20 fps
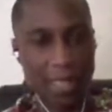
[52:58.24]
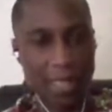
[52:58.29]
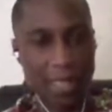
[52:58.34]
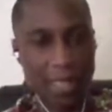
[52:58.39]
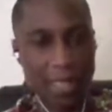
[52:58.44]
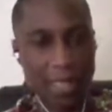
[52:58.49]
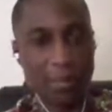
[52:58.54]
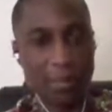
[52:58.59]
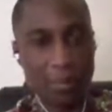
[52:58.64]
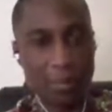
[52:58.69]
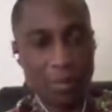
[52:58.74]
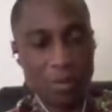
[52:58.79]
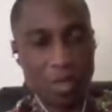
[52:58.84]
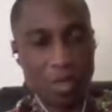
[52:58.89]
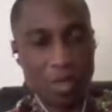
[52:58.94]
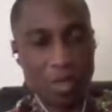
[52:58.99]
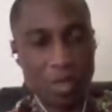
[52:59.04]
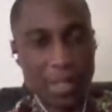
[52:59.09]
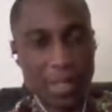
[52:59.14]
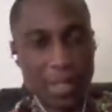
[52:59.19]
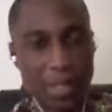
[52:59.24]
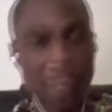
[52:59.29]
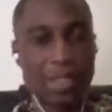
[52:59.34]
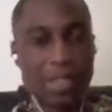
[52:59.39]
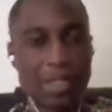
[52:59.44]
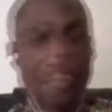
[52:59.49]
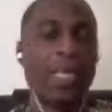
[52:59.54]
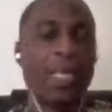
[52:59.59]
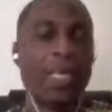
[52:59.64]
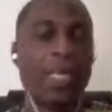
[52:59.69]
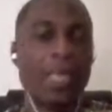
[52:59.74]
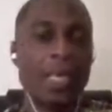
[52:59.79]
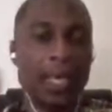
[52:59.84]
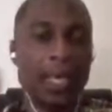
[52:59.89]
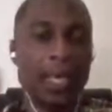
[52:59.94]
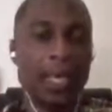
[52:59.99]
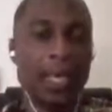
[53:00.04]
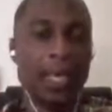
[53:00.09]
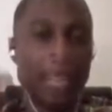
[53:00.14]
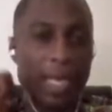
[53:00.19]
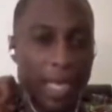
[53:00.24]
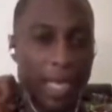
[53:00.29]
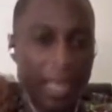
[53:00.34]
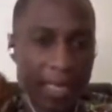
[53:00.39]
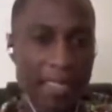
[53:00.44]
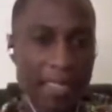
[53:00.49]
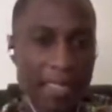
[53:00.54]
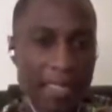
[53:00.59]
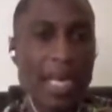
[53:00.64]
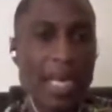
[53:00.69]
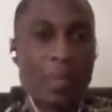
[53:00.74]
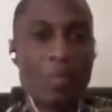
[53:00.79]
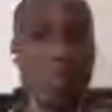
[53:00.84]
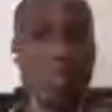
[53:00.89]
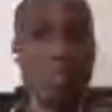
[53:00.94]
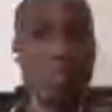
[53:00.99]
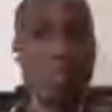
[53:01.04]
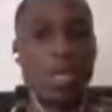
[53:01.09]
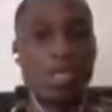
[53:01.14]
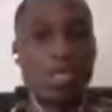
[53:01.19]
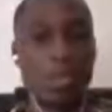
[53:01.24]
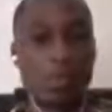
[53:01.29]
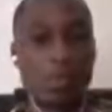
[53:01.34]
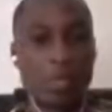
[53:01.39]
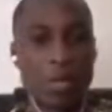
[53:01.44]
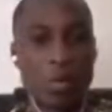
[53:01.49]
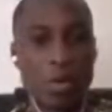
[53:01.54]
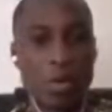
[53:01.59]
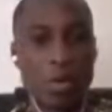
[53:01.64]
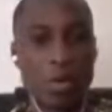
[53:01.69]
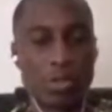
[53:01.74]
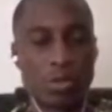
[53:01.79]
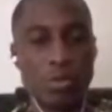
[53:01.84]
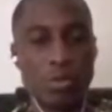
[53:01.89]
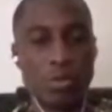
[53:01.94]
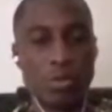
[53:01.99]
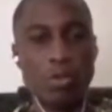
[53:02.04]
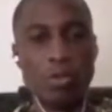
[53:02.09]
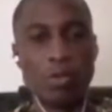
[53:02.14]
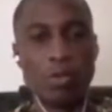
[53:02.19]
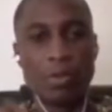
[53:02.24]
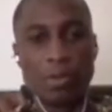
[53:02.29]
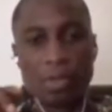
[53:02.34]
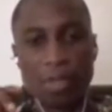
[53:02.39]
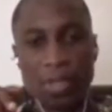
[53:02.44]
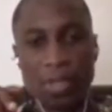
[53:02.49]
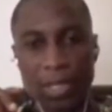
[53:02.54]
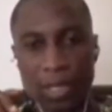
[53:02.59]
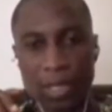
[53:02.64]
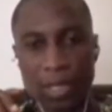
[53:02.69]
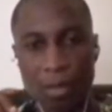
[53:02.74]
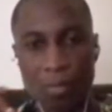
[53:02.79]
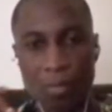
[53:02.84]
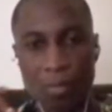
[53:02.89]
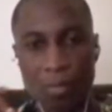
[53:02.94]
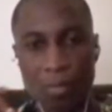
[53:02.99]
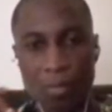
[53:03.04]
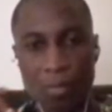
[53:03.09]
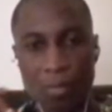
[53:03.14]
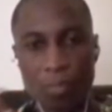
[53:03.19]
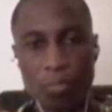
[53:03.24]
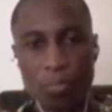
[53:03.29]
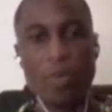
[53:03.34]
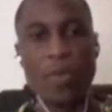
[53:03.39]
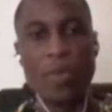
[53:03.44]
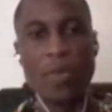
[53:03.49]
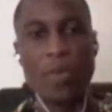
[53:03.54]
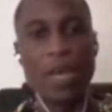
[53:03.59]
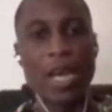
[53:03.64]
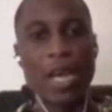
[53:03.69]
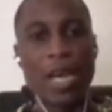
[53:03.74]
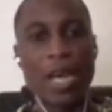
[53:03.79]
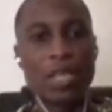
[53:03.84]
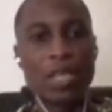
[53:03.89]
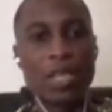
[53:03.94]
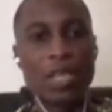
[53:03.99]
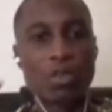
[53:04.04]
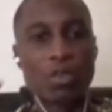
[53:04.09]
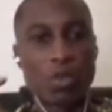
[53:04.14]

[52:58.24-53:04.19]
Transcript: That was the second approach we adopted. And the third approach we adopted was to provide